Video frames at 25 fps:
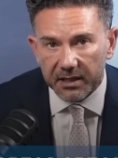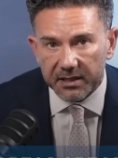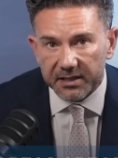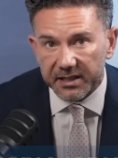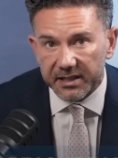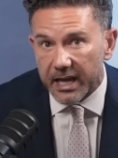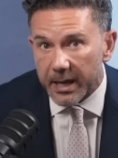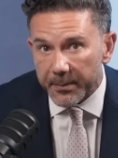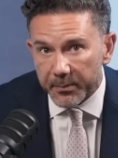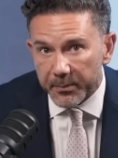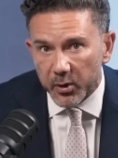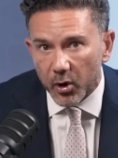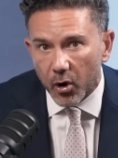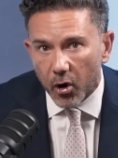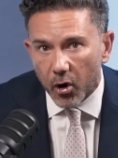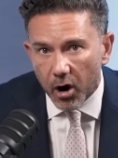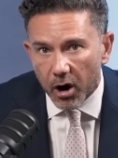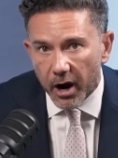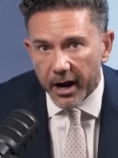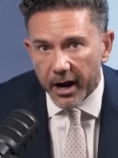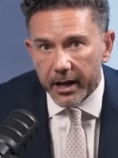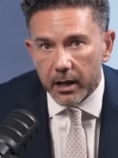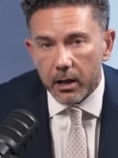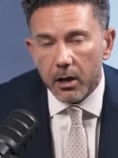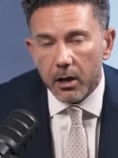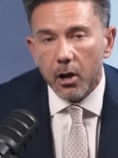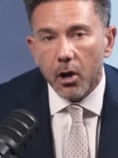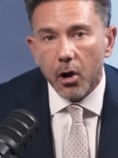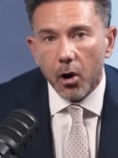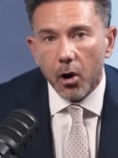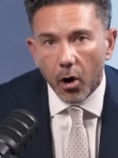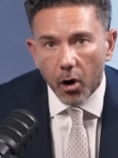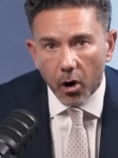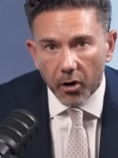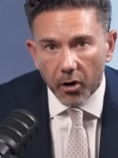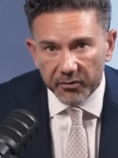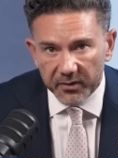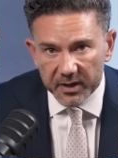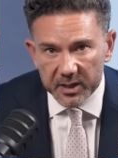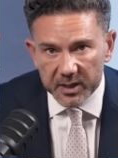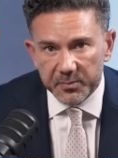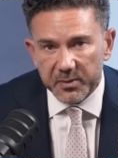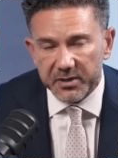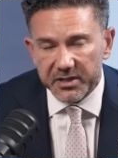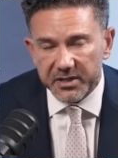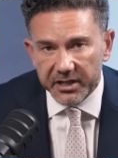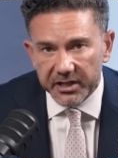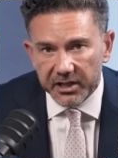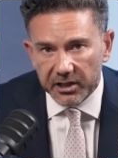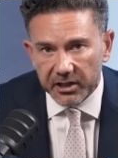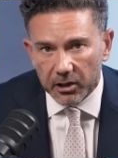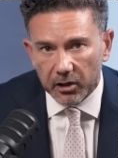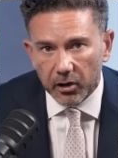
Keep your eye on these particular